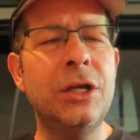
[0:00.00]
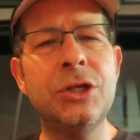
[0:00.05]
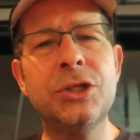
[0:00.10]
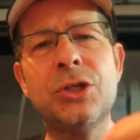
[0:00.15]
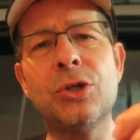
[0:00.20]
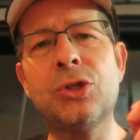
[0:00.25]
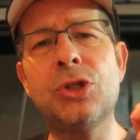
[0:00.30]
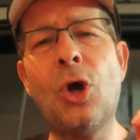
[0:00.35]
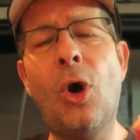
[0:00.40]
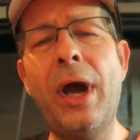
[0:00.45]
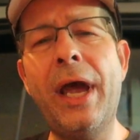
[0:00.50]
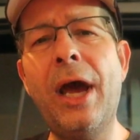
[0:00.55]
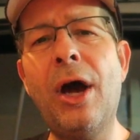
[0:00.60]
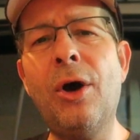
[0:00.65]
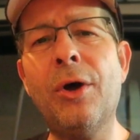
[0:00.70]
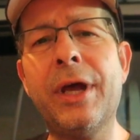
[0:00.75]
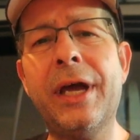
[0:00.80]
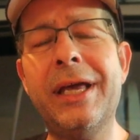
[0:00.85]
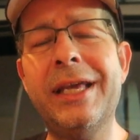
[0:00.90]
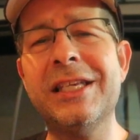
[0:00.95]
So
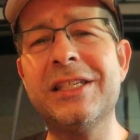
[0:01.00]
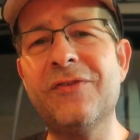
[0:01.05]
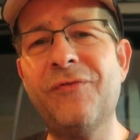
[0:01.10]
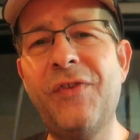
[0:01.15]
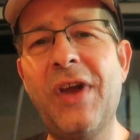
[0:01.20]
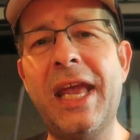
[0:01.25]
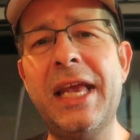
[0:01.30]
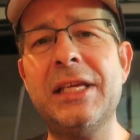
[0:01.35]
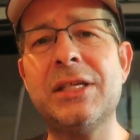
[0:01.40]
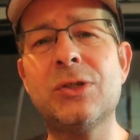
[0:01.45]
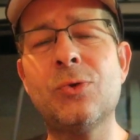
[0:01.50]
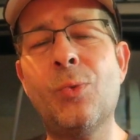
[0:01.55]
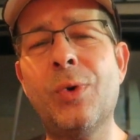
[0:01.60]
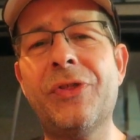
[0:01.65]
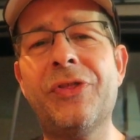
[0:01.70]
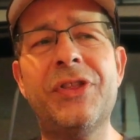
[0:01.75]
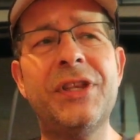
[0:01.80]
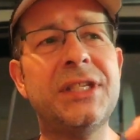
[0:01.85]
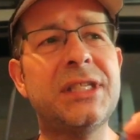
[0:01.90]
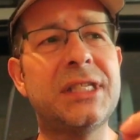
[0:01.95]
Toyota is faced
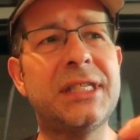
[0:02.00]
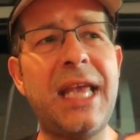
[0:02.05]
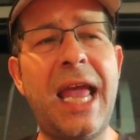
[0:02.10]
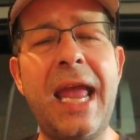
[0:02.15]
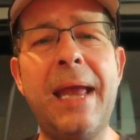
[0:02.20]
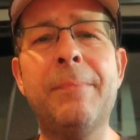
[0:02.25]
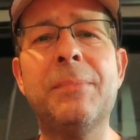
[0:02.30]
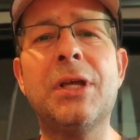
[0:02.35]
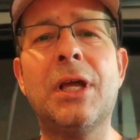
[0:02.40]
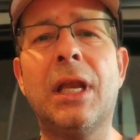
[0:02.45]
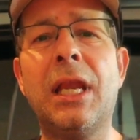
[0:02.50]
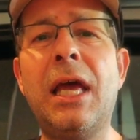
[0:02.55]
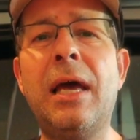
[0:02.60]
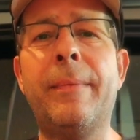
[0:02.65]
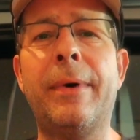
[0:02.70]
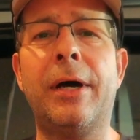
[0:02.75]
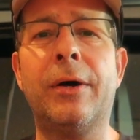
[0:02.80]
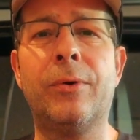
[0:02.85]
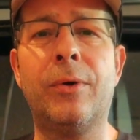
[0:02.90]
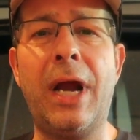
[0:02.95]
with the same
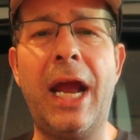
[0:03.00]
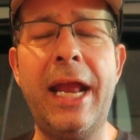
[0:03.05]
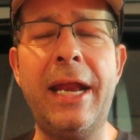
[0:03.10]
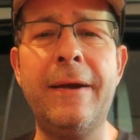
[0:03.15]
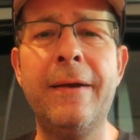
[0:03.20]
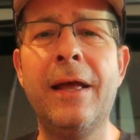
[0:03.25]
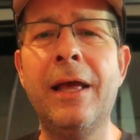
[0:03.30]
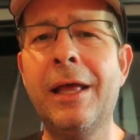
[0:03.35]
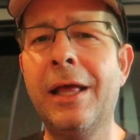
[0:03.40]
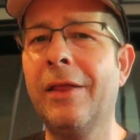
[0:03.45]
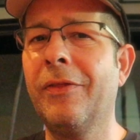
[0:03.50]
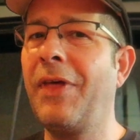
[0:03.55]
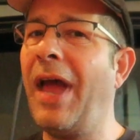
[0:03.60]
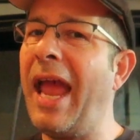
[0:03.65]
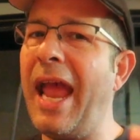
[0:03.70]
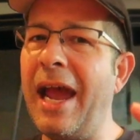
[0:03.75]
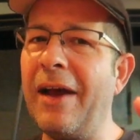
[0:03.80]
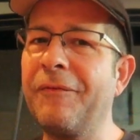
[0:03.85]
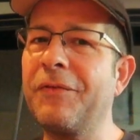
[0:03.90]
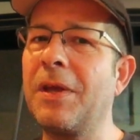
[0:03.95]
dilemma, right?
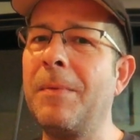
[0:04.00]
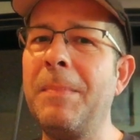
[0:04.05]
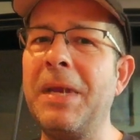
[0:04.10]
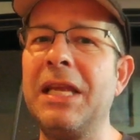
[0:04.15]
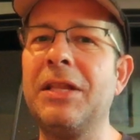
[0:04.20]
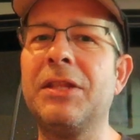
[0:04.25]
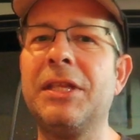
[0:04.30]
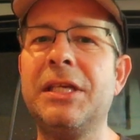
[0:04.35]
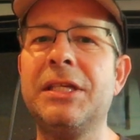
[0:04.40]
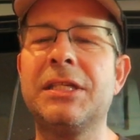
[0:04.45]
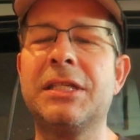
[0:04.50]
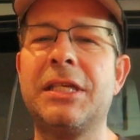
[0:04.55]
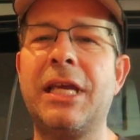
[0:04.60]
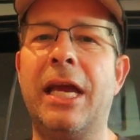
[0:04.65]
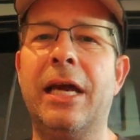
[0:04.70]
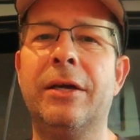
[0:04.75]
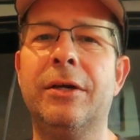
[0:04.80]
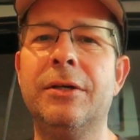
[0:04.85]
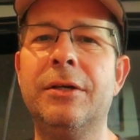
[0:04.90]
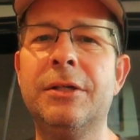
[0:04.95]
They have to meet these
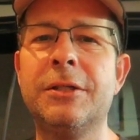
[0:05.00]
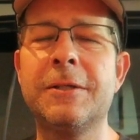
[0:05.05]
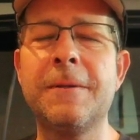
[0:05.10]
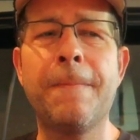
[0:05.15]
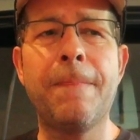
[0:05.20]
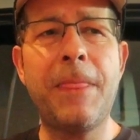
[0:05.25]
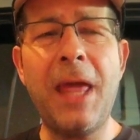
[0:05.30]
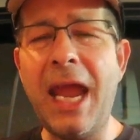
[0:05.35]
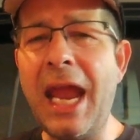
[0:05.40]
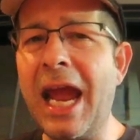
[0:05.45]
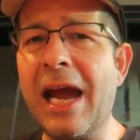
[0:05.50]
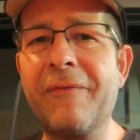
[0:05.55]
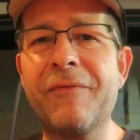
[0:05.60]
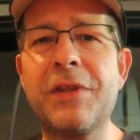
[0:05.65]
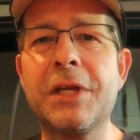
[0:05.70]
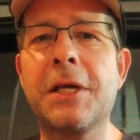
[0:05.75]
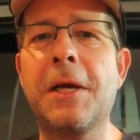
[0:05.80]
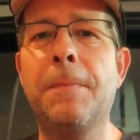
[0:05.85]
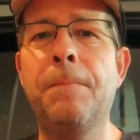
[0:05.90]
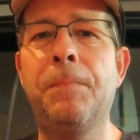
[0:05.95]
standards. They
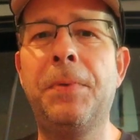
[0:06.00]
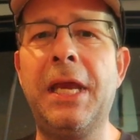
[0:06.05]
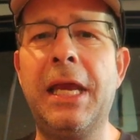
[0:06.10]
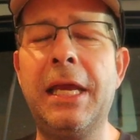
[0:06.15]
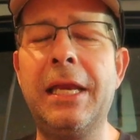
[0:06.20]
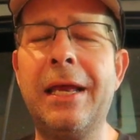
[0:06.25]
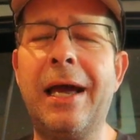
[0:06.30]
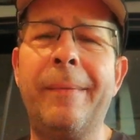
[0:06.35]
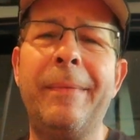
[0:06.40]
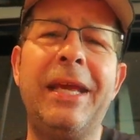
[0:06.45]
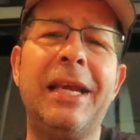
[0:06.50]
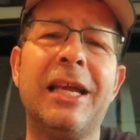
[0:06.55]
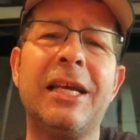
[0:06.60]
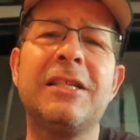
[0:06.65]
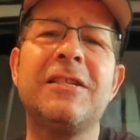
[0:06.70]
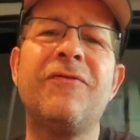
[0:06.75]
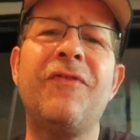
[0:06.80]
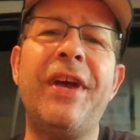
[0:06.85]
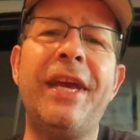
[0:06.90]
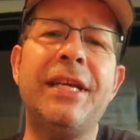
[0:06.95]
have to compete. I mean,
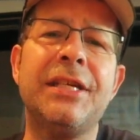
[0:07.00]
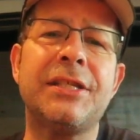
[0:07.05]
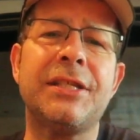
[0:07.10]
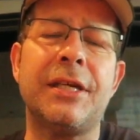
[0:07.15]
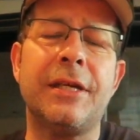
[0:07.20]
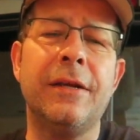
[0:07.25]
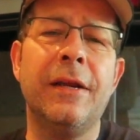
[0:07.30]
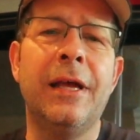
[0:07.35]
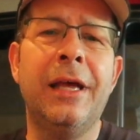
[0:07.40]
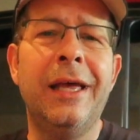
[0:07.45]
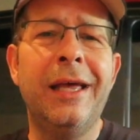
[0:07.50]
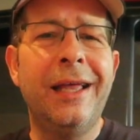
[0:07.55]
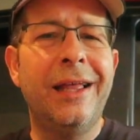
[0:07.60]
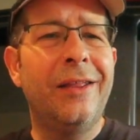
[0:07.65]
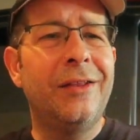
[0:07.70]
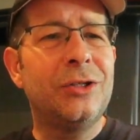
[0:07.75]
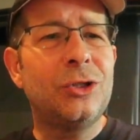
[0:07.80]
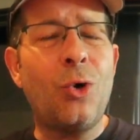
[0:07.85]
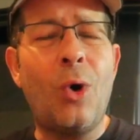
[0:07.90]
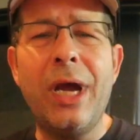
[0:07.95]
let's face it.
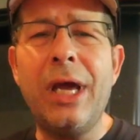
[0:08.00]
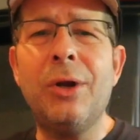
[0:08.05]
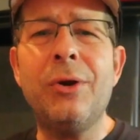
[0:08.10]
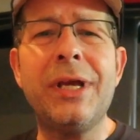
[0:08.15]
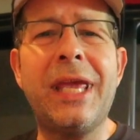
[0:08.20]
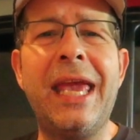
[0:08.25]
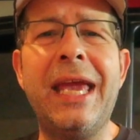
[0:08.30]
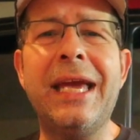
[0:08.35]
Toyota